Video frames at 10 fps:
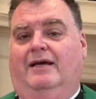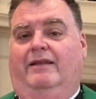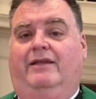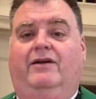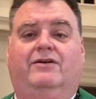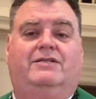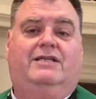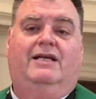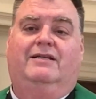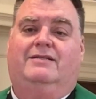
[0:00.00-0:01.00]
In the years
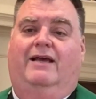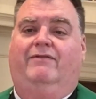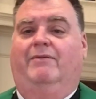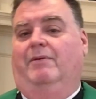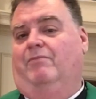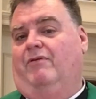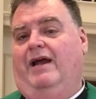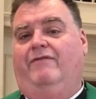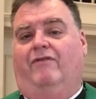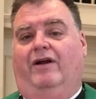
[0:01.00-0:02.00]
since, I've come to
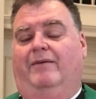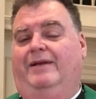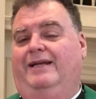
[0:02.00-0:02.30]
pray for him